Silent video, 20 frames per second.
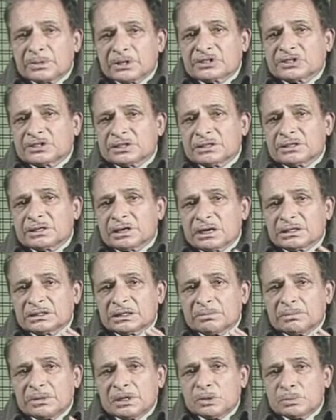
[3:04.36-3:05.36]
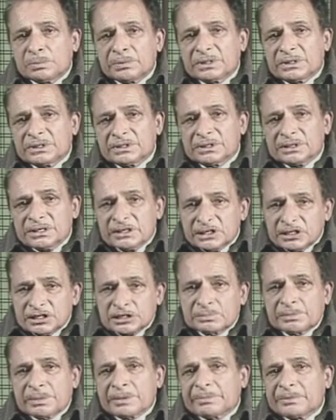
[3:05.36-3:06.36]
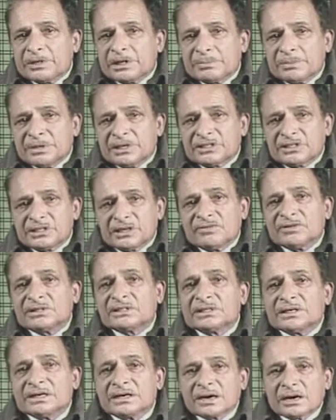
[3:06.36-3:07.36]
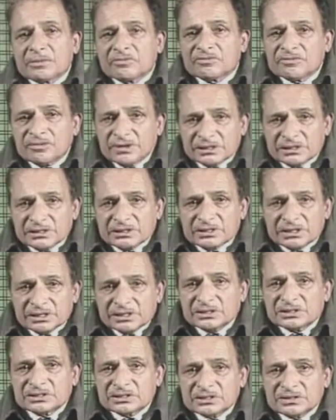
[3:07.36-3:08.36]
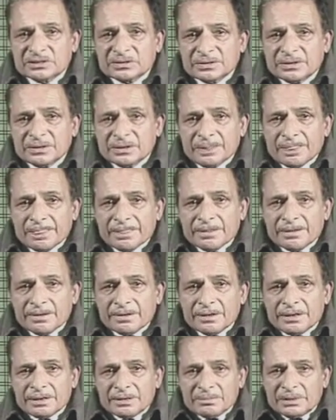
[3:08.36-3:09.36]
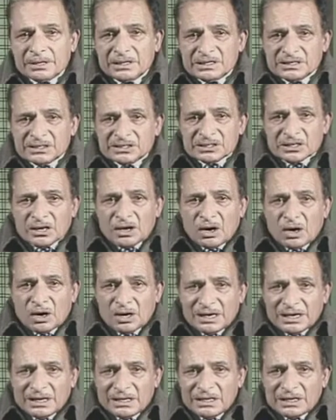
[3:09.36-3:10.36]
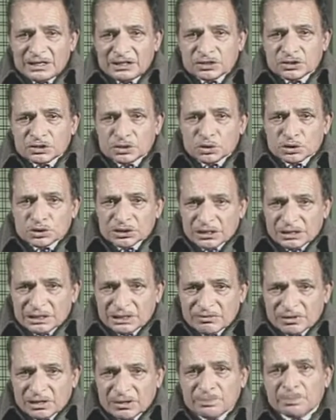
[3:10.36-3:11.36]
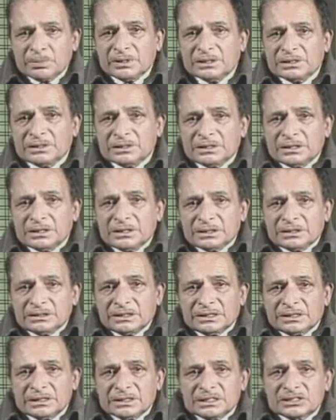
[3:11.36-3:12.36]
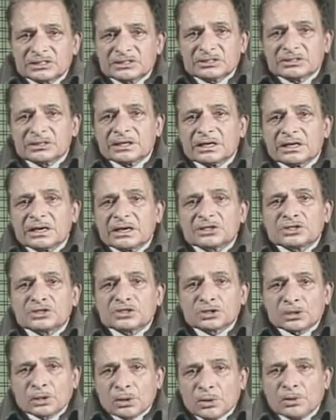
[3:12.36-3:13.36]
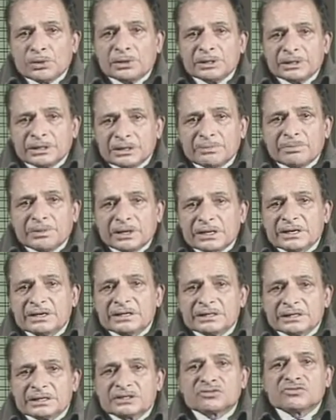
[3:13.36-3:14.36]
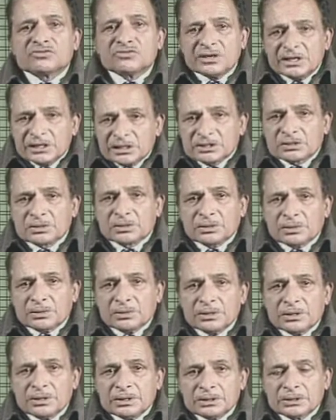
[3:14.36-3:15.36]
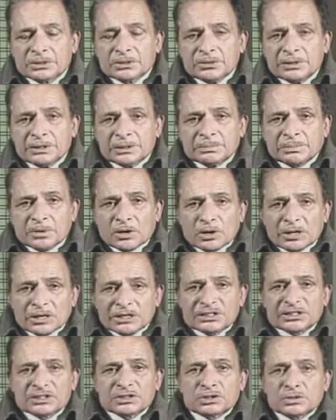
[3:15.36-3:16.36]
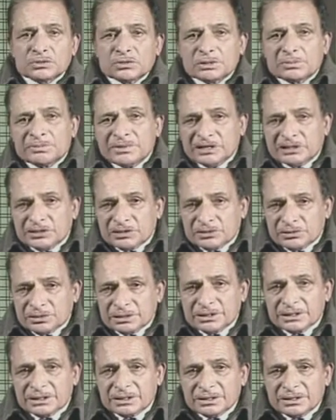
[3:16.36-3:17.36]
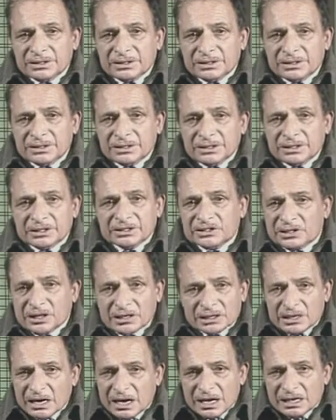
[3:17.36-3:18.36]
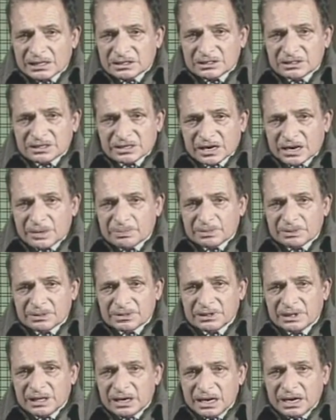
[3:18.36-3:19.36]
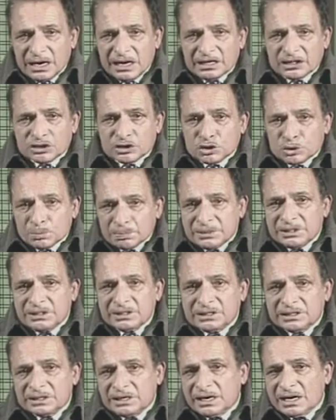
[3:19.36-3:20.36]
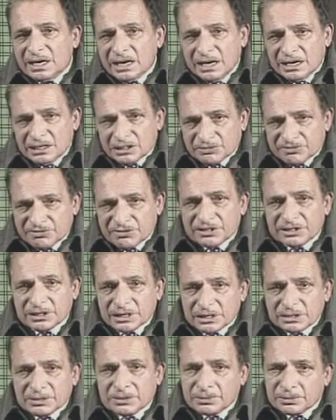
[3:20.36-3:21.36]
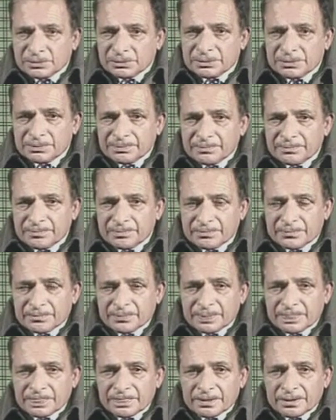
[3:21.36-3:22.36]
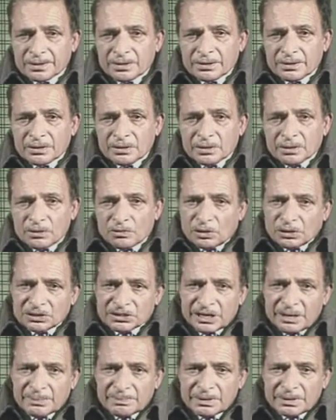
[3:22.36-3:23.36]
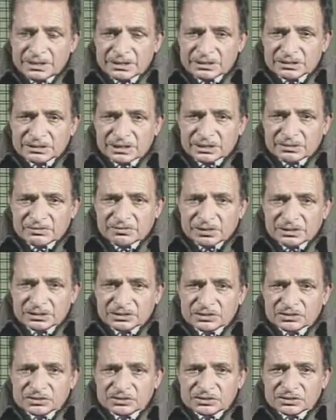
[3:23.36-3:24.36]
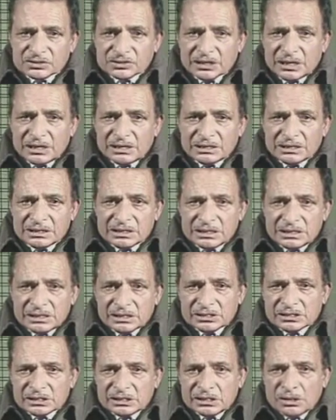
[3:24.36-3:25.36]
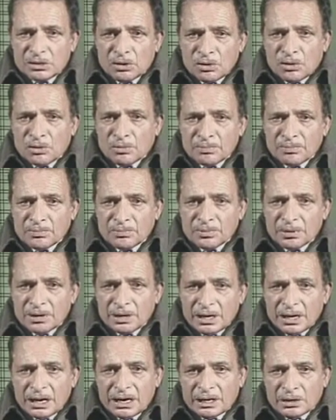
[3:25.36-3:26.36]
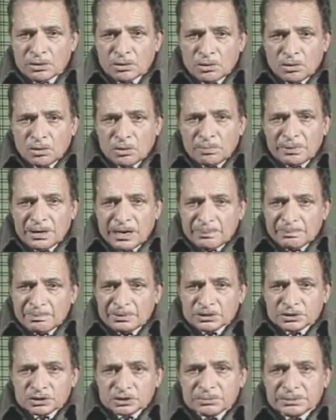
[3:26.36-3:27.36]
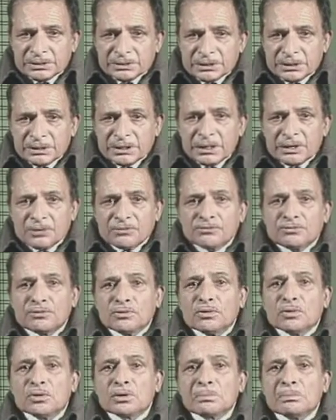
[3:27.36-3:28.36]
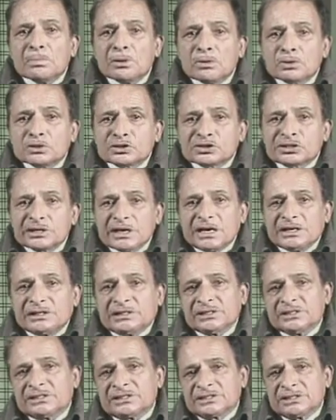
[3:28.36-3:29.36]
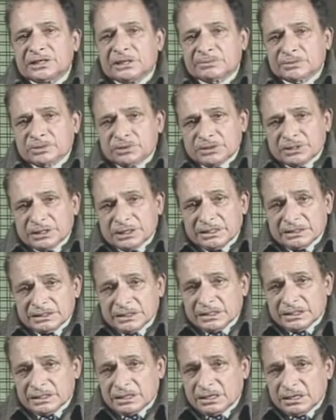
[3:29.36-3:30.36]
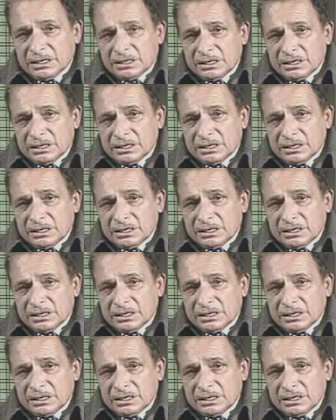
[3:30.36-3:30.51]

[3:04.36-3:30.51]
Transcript: picture or the blueprint is prepared by 7th year of one's age. But it is only in social development that it's slow. In the beginning it is very slow. So it progresses toward maturity. It's not as rapid, as speedy as physical growth. What is happening is that one's child is in home, and home happens to be the foremost agency of socialization,